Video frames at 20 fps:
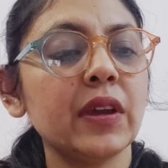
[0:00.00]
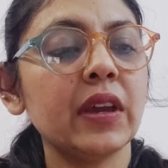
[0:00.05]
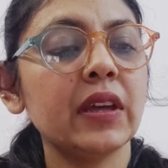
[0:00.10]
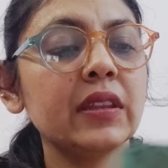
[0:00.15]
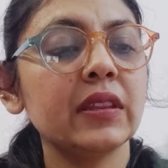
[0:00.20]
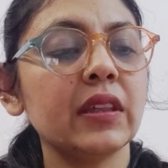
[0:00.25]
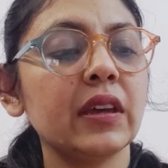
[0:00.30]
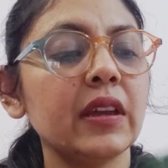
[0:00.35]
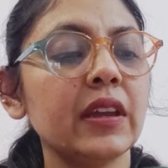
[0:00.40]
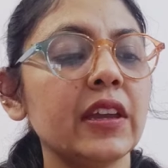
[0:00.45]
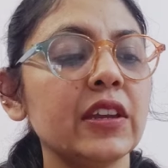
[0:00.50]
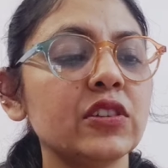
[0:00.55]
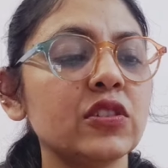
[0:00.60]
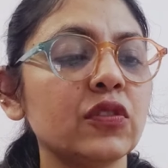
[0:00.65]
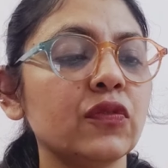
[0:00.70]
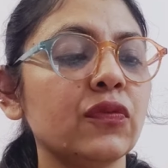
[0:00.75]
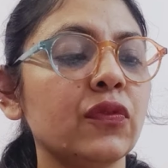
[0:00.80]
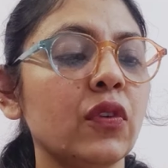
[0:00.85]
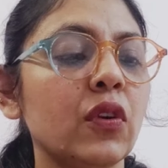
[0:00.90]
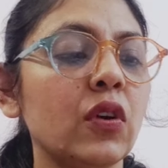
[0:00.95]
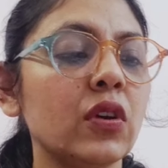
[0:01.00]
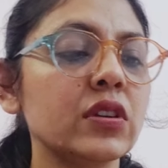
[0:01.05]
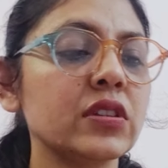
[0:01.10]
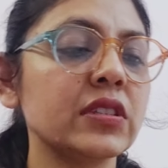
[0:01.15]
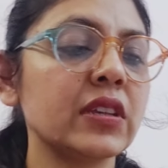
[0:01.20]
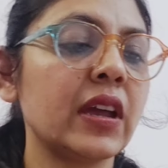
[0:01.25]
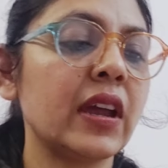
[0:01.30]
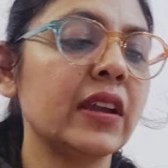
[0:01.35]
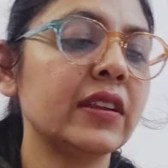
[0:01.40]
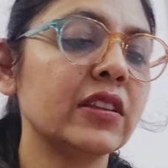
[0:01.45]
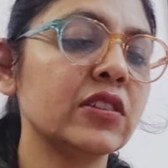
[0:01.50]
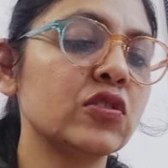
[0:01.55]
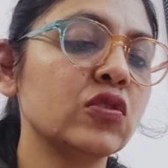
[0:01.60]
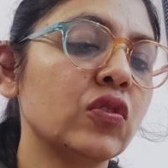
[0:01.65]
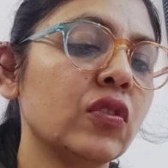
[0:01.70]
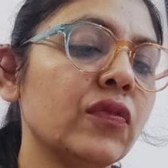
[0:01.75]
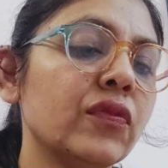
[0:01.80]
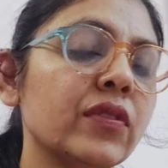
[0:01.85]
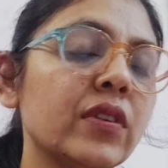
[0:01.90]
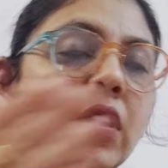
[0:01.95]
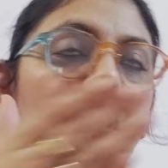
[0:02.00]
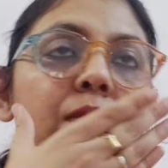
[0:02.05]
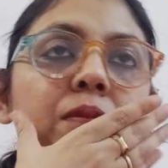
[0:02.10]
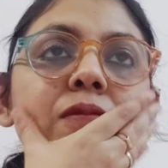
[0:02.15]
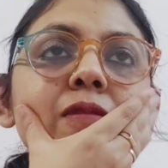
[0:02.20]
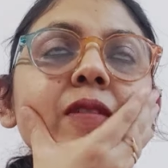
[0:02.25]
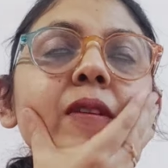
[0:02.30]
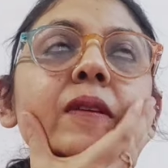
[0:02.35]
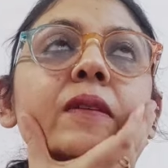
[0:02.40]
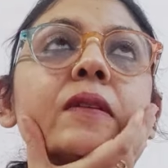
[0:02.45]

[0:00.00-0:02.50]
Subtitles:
Man, the Eight of Wands, and the Two of Cups.